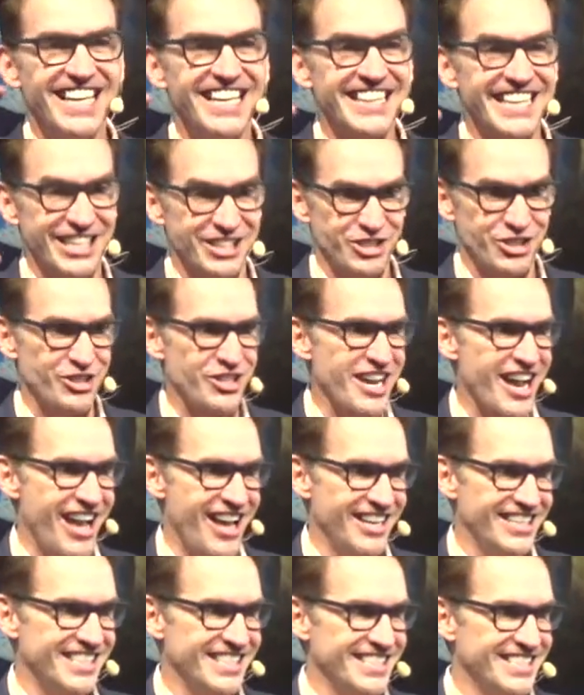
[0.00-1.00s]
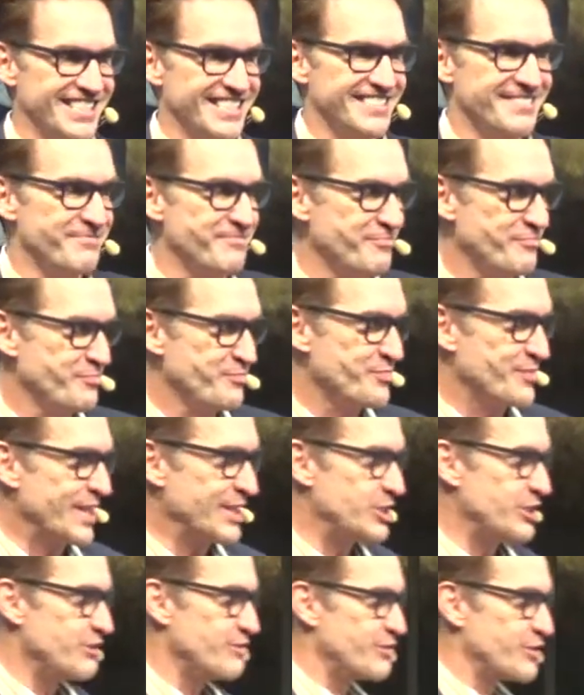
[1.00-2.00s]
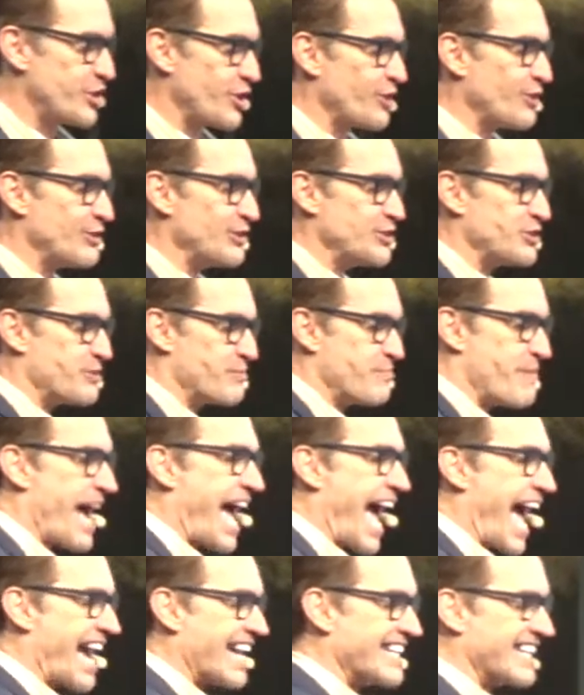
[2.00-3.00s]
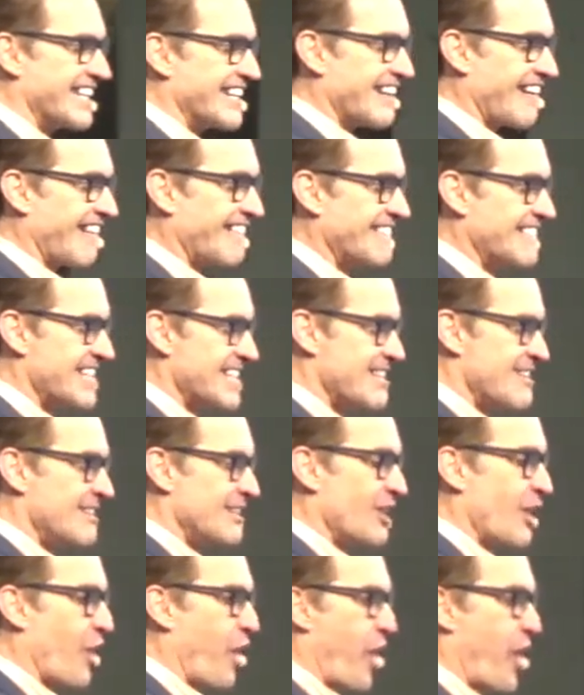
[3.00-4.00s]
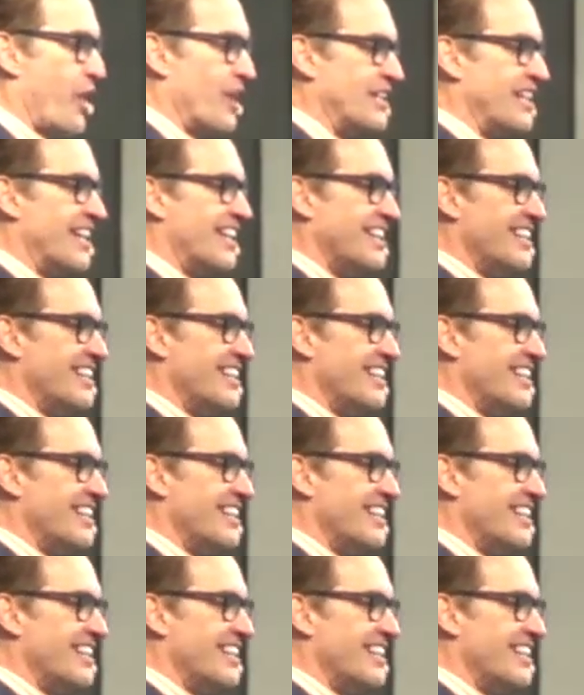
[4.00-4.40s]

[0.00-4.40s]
that you're not, that you've turned your back on